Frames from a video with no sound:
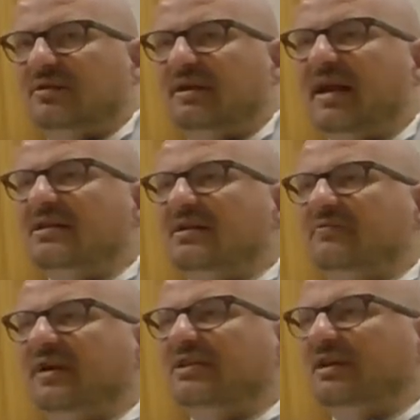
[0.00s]
Gating,
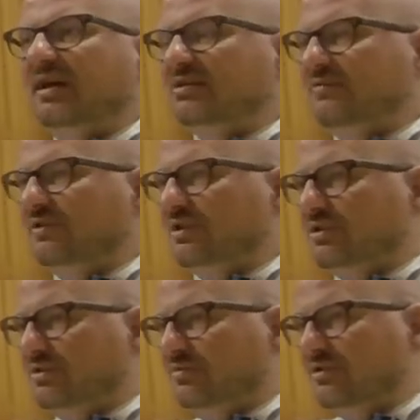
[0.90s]
the idea is very
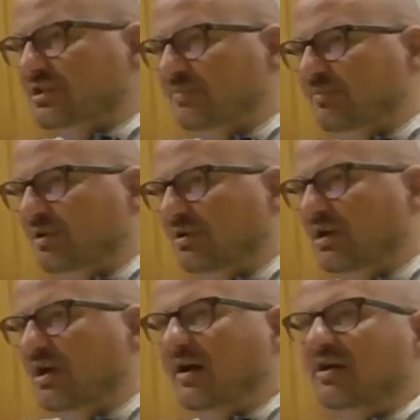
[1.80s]
simple.
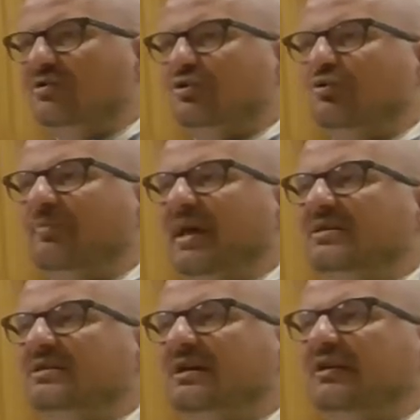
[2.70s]
So
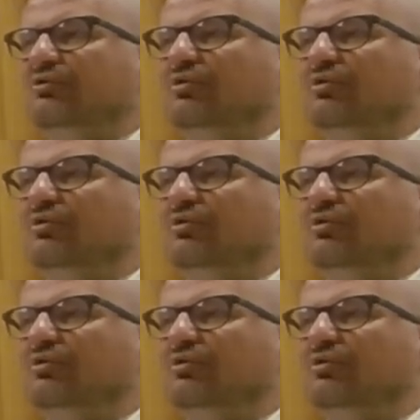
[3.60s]
basically you